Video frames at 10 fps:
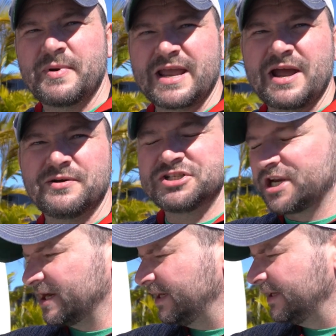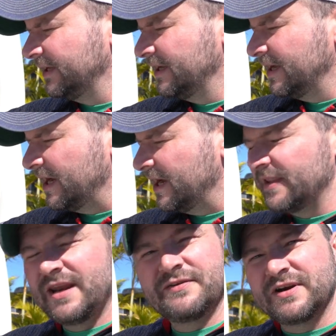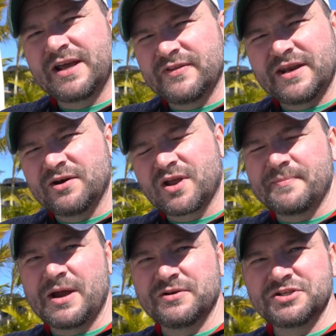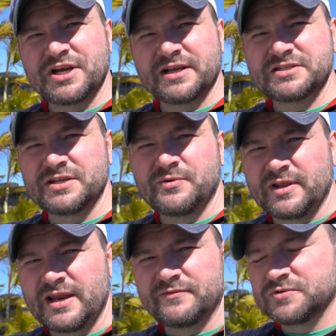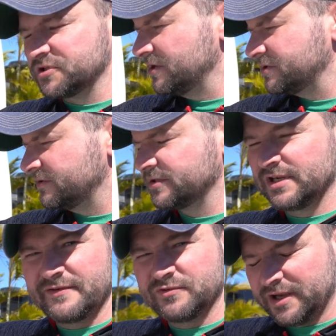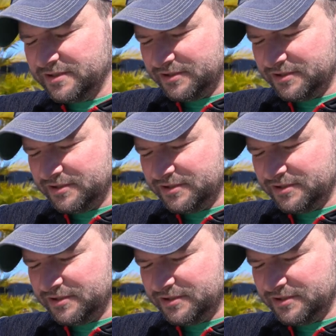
back out and check it. And then every now and then I'll come out and check to see what the levels are. So there's a level gauge